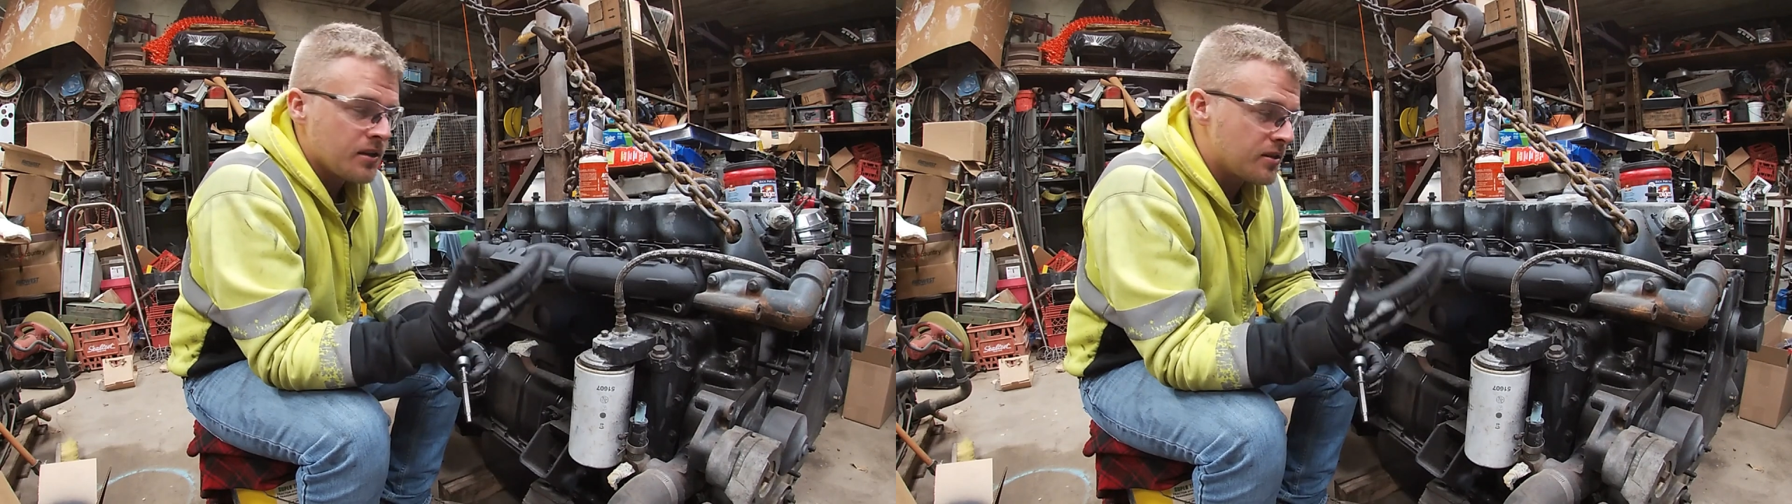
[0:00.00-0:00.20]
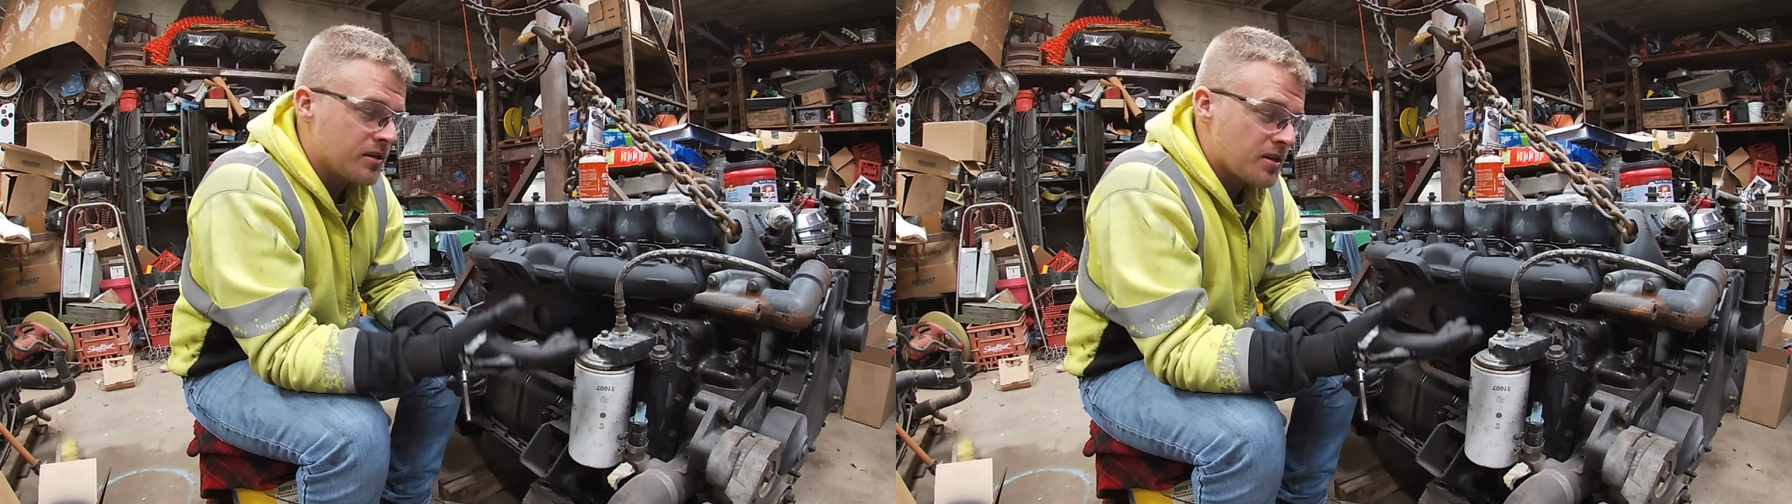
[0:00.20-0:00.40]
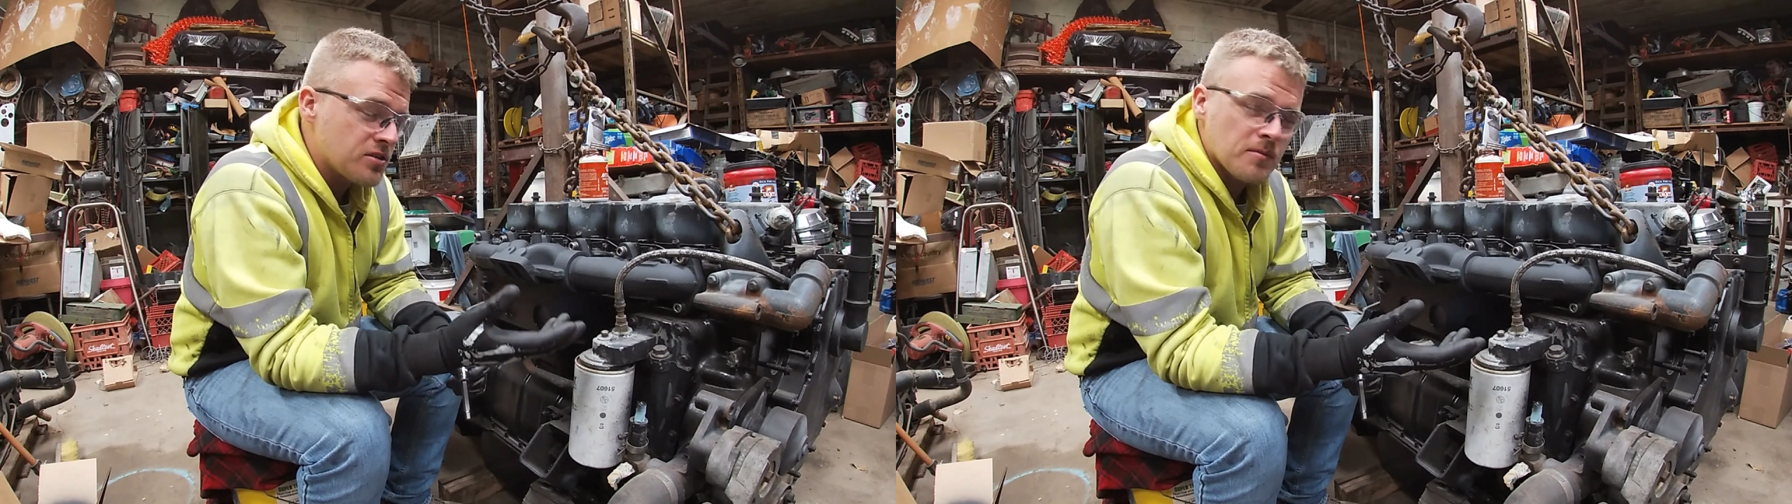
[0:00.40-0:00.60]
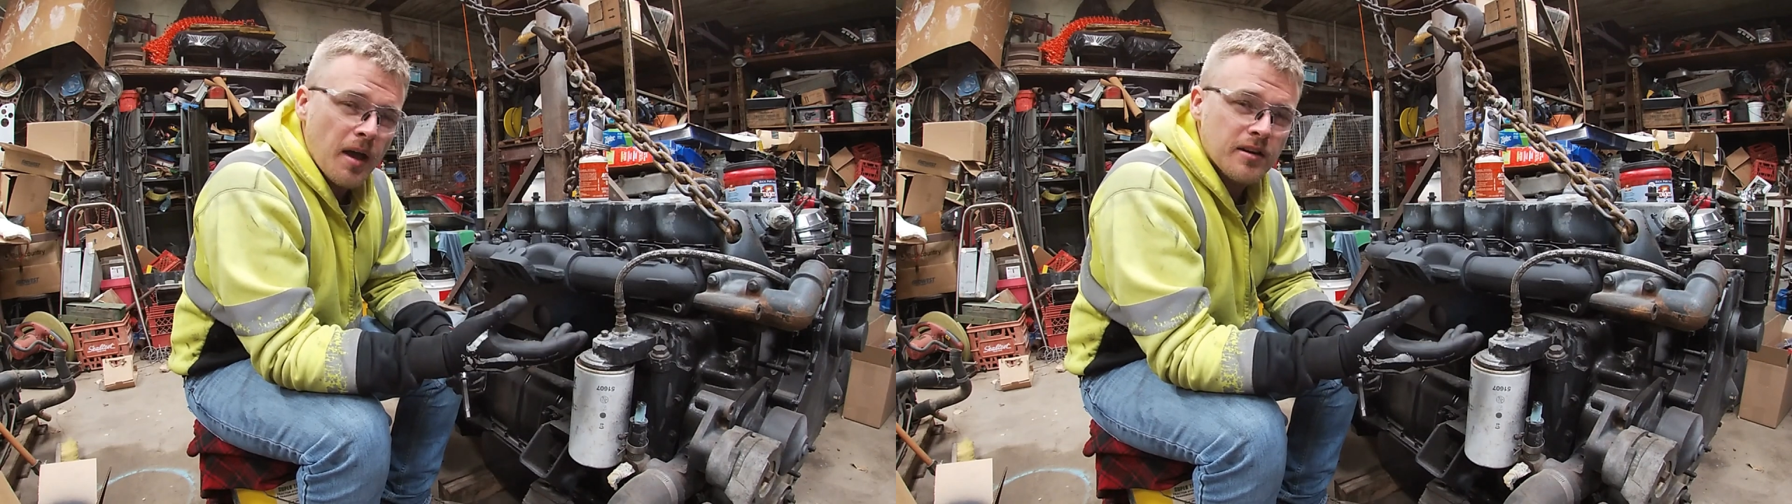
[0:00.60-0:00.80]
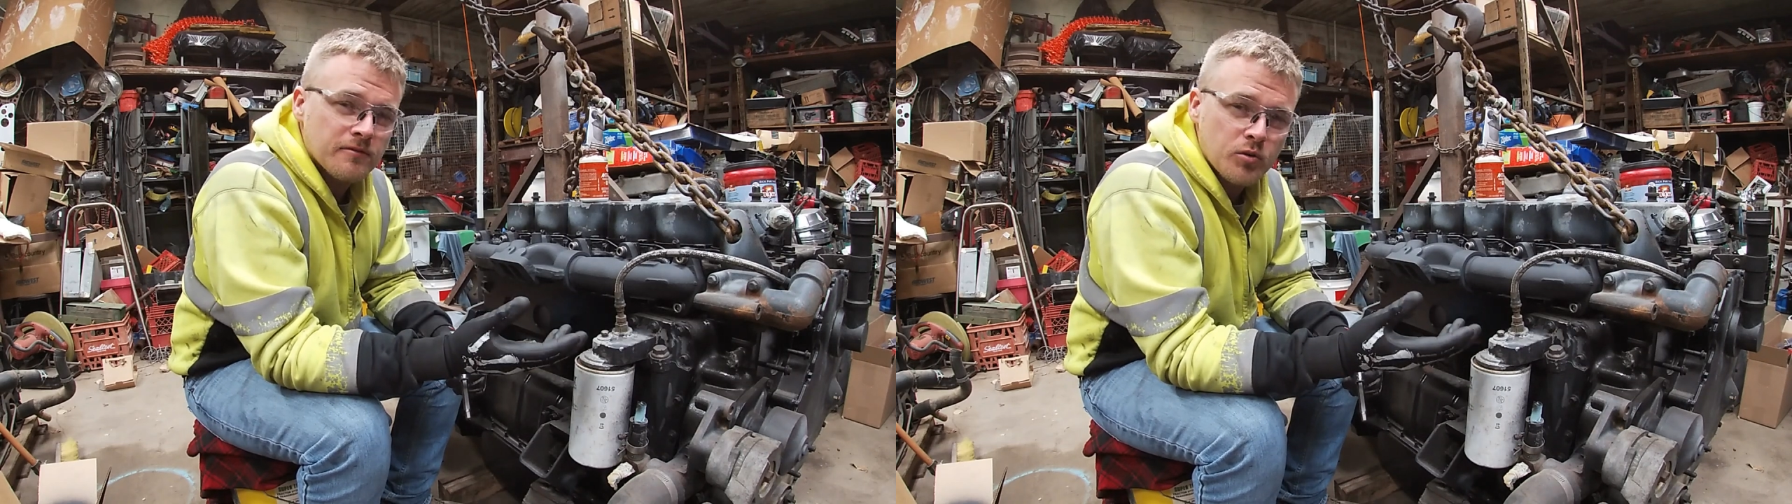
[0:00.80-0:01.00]
that it doesn't
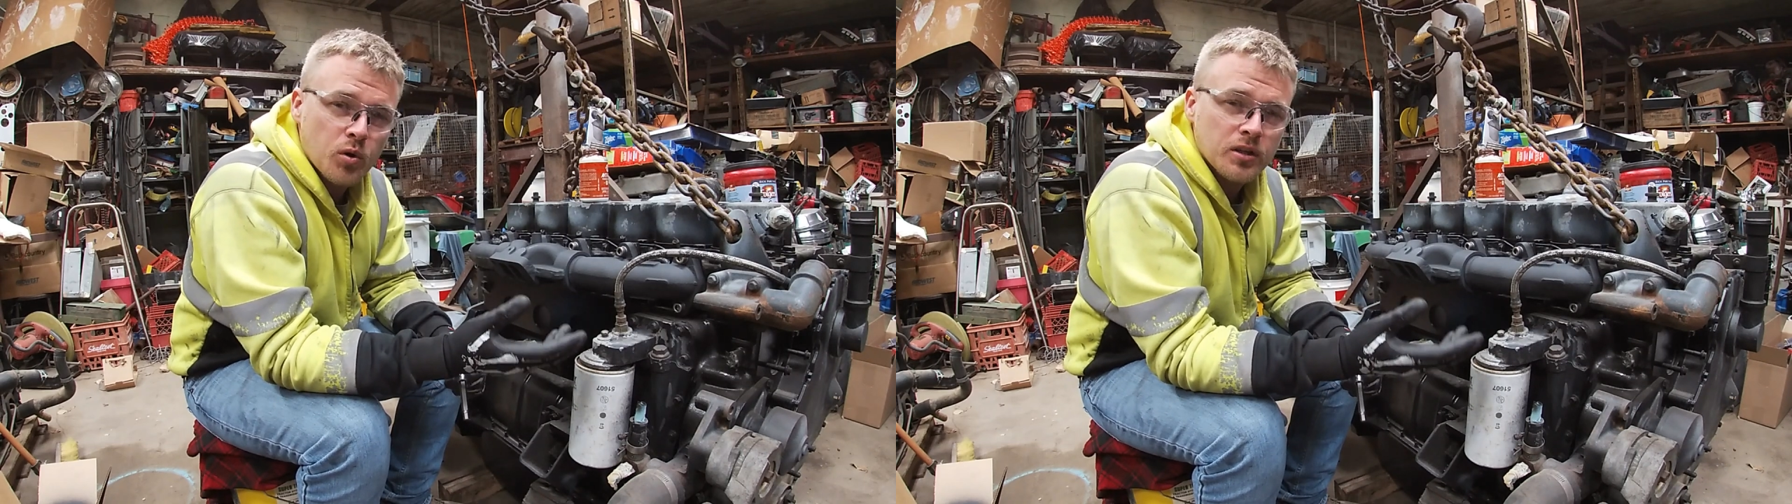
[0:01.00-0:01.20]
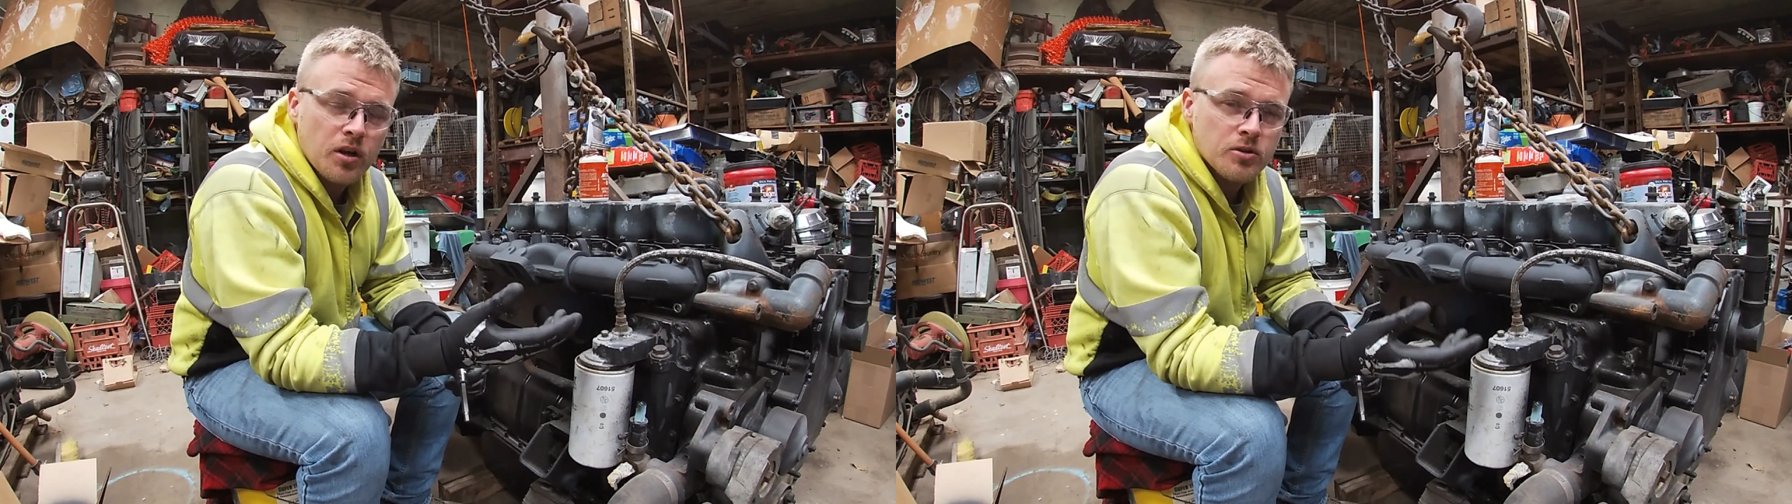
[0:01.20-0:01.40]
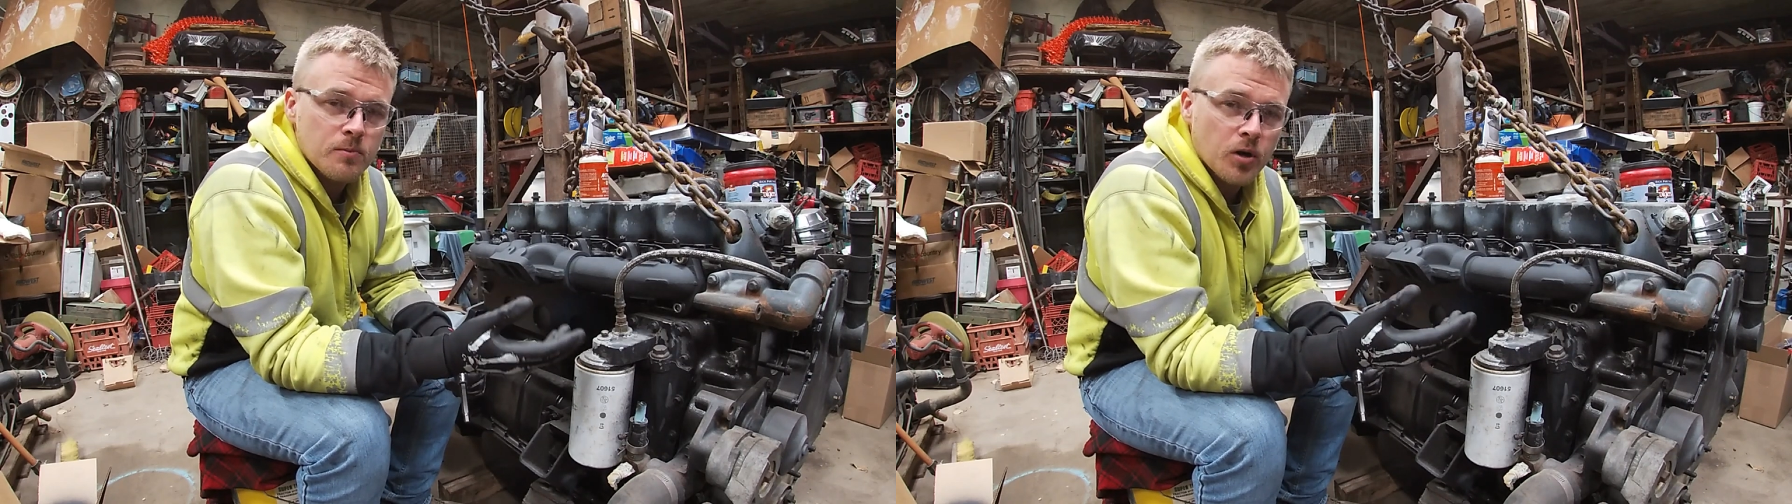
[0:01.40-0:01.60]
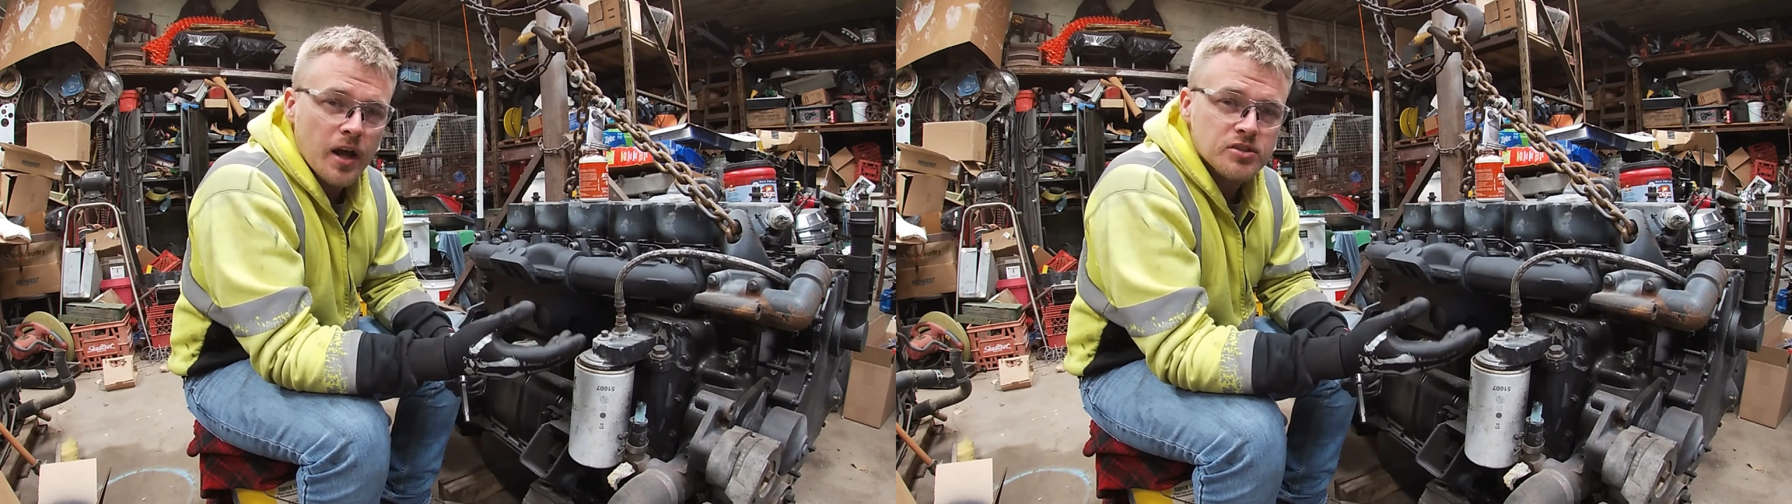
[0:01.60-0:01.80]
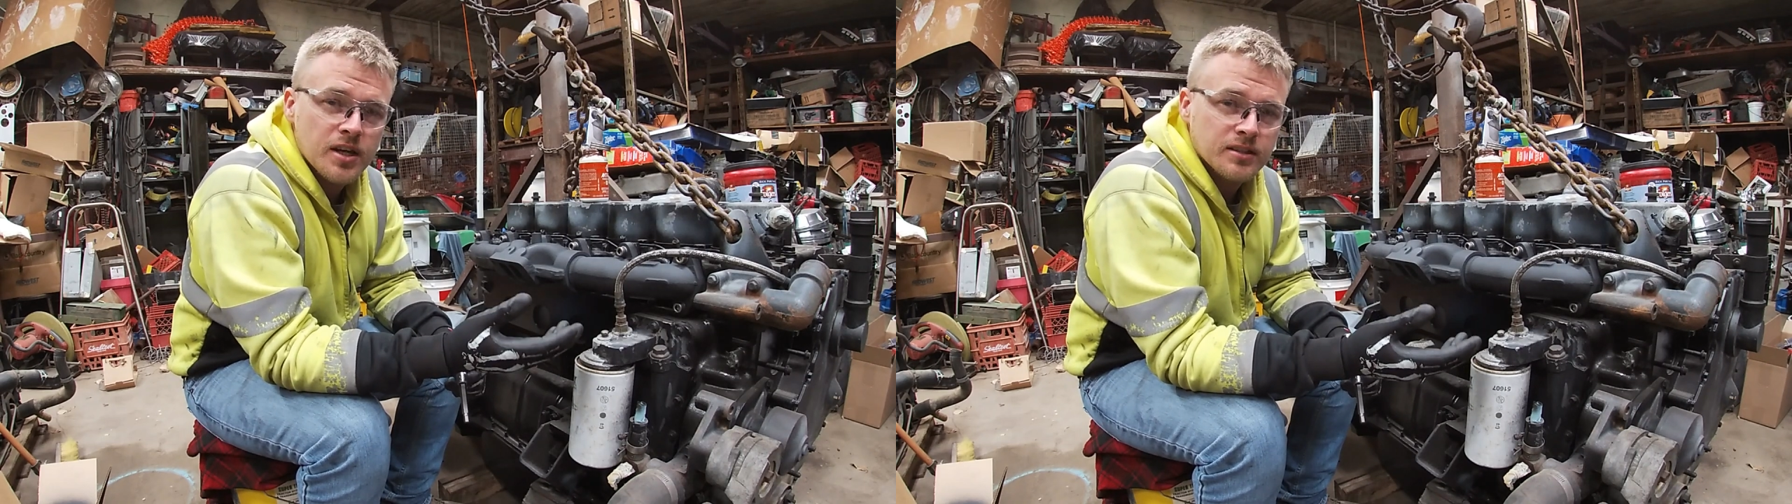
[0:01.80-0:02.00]
matter if you're working on your
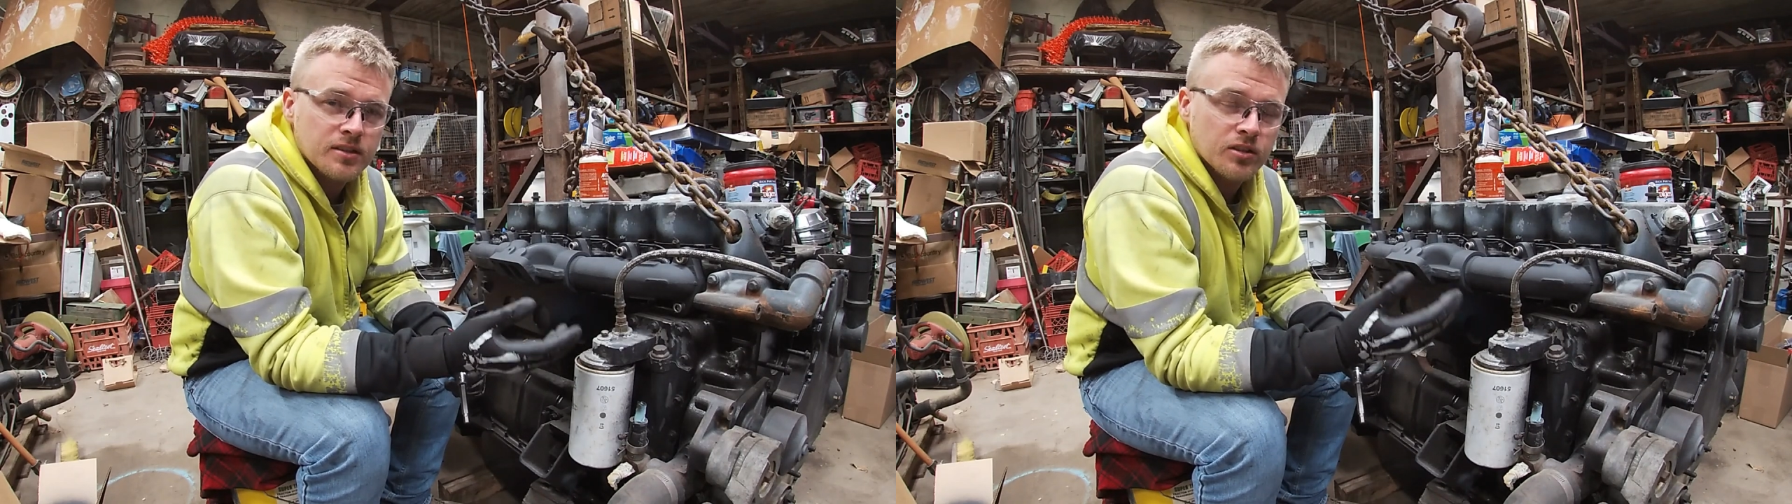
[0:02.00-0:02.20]
project